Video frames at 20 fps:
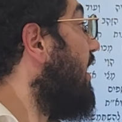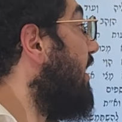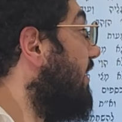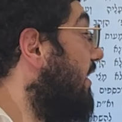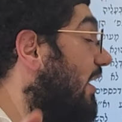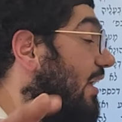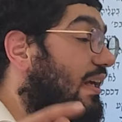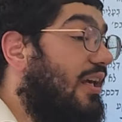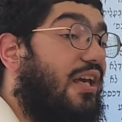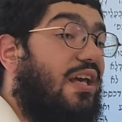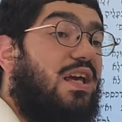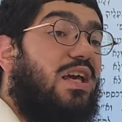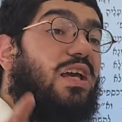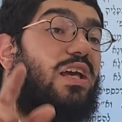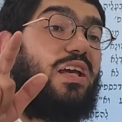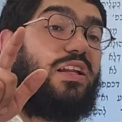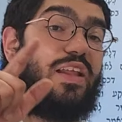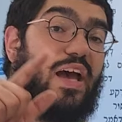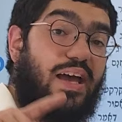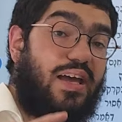that
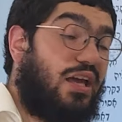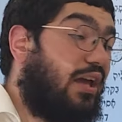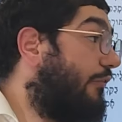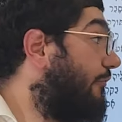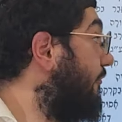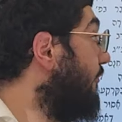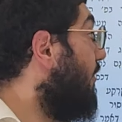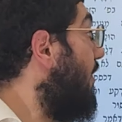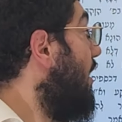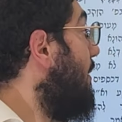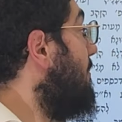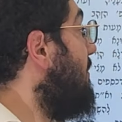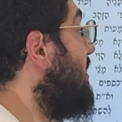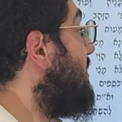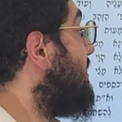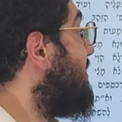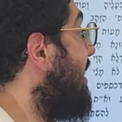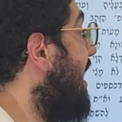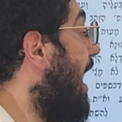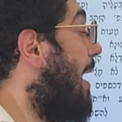if
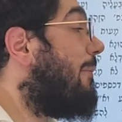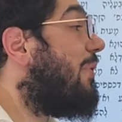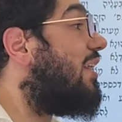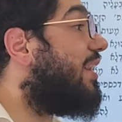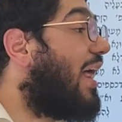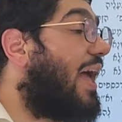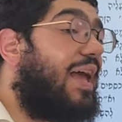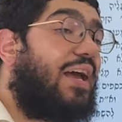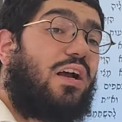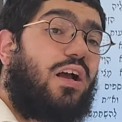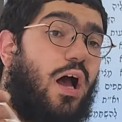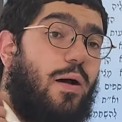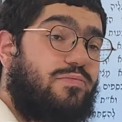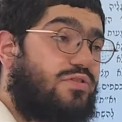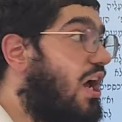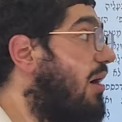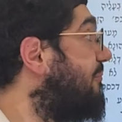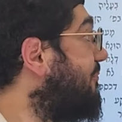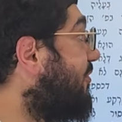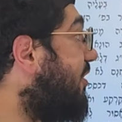Misrami Leia comes
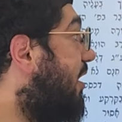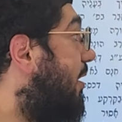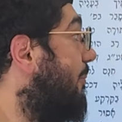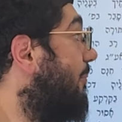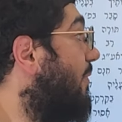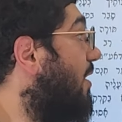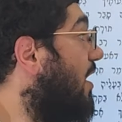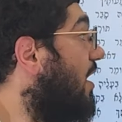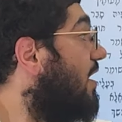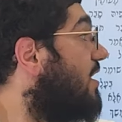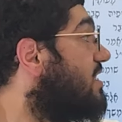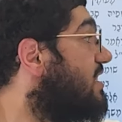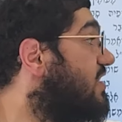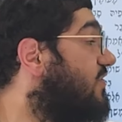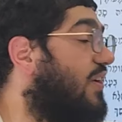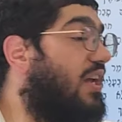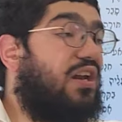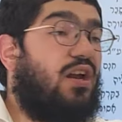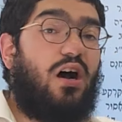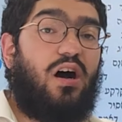up for him,
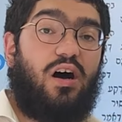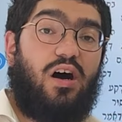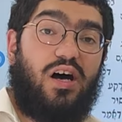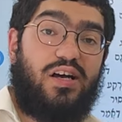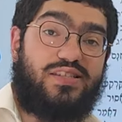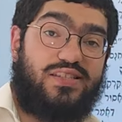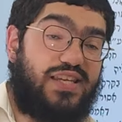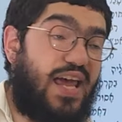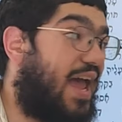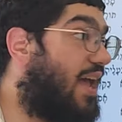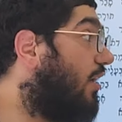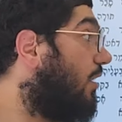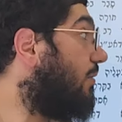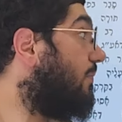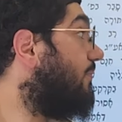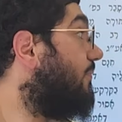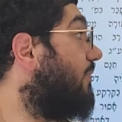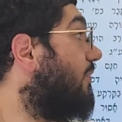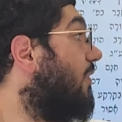Zvina, a sale,